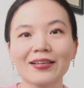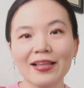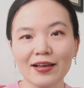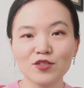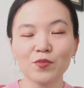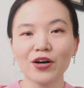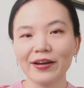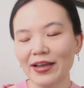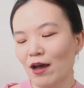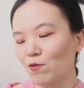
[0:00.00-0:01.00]
The next
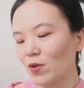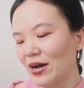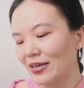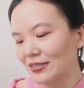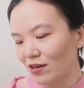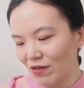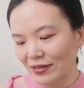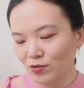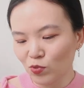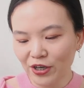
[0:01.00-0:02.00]
book was
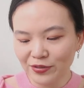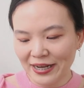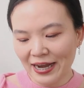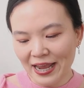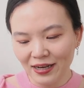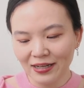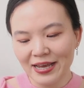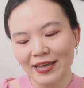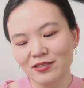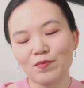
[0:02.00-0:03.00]
Around the World in eighty
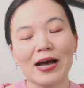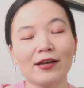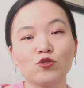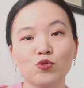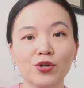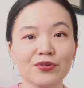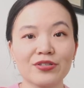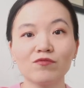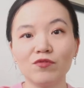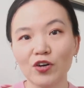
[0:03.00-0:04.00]
days by
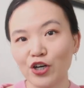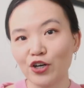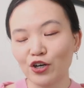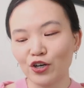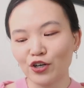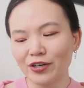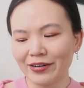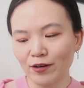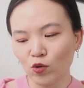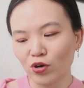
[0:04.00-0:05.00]
Jules
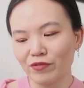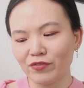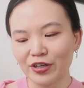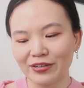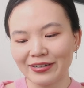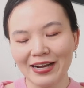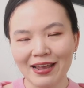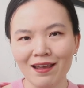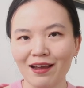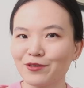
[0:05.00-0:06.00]
Verne, or Verne,
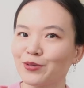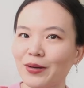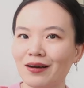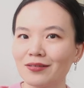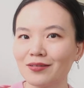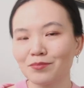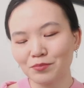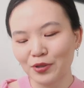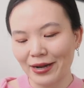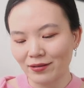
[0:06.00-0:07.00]
I don't know how to
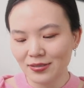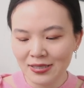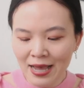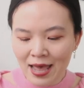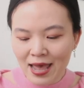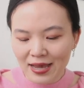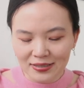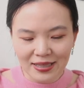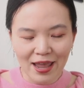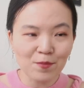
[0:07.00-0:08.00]
pronounce
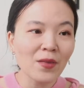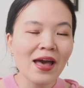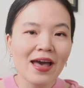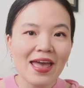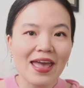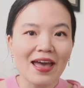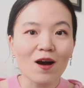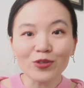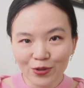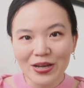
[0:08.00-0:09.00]
his name.
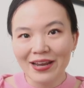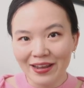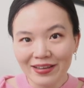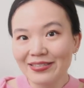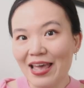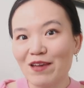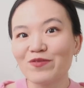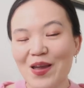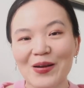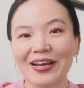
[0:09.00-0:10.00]
Although it is a
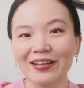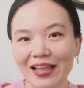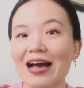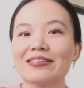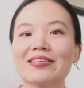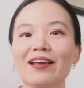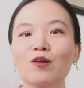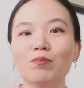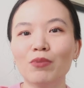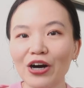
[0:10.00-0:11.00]
very classic
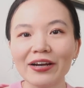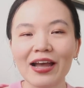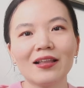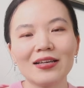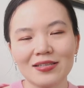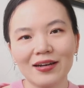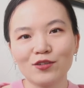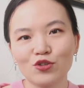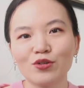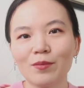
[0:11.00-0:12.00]
book,
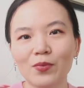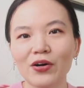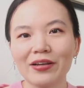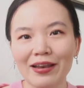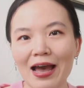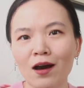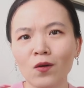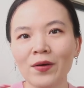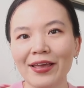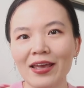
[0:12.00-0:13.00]
listening to the book
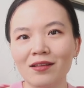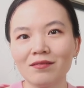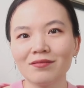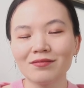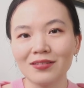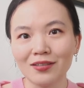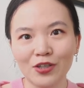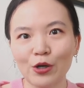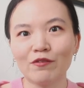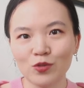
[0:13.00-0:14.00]
now in the
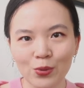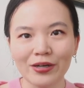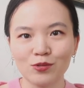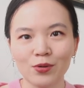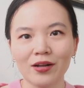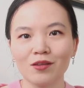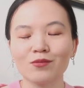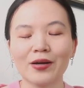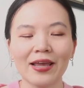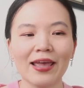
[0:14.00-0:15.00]
year of twenty
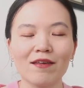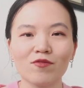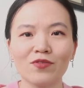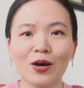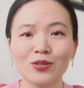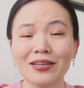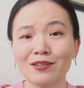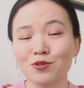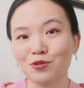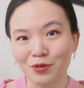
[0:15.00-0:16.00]
twenty-three, it felt
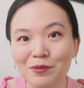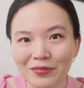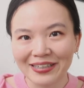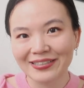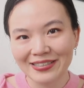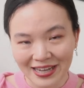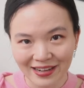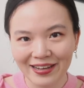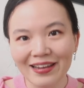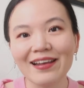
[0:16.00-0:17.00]
extremely
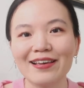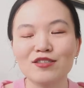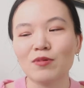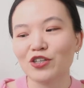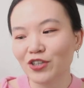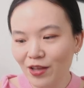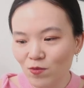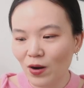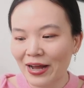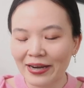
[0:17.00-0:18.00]
dated, especially
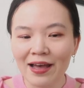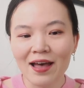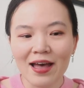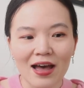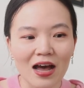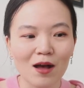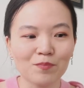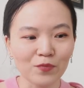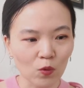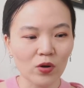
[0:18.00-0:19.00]
when
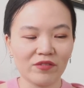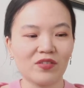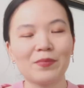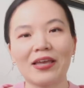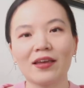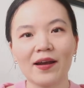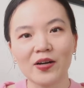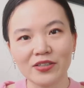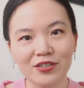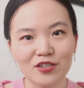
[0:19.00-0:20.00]
um, one of the main
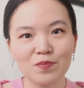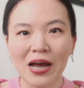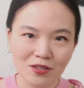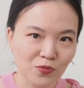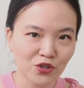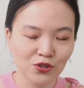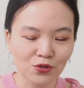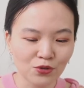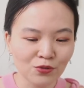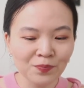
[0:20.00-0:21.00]
characters,
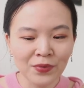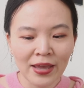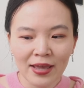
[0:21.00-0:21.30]
Passepartout,